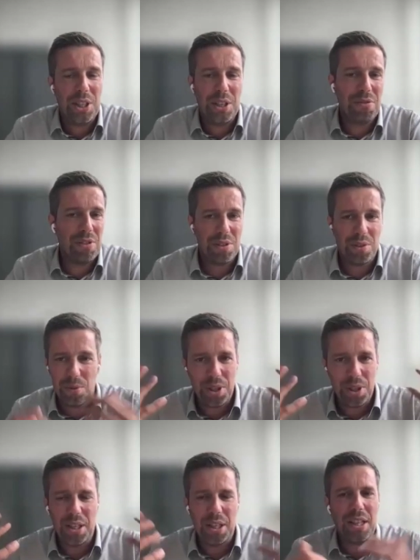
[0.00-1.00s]
even
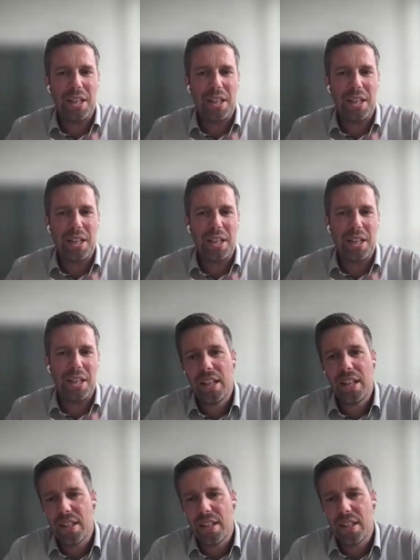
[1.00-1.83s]
in